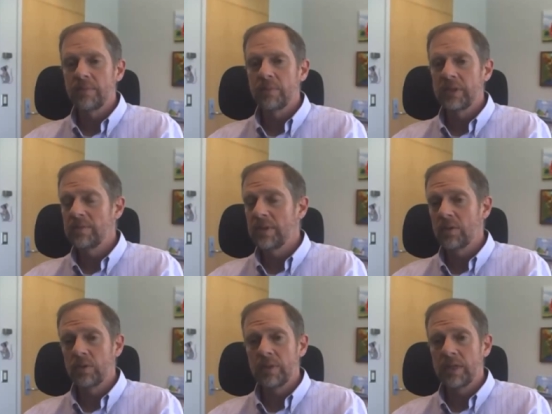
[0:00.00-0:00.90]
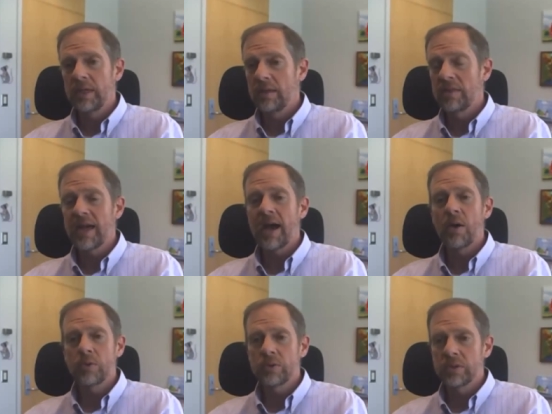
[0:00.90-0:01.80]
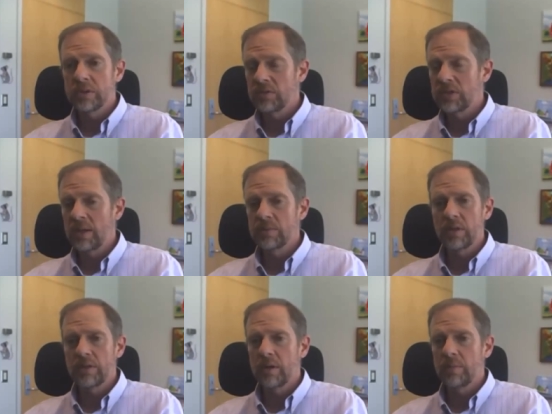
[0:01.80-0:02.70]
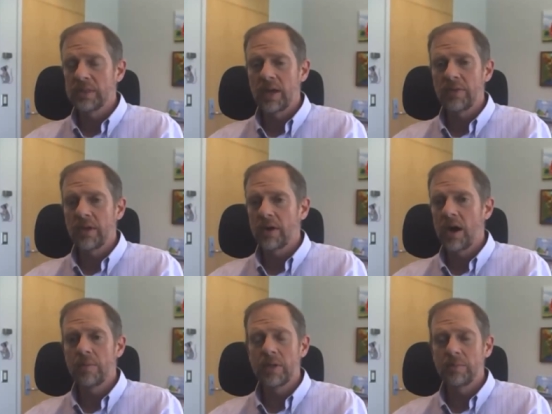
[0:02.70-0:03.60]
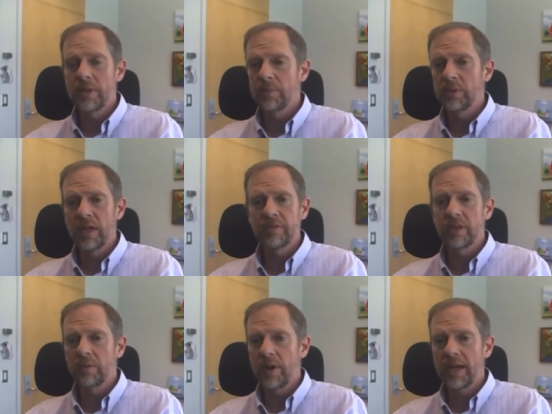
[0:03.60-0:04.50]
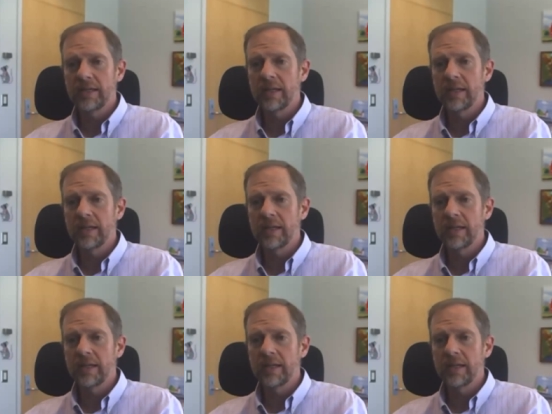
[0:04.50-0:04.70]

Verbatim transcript: believe me, there would be thousands of stem cell therapies out there harming people left and right.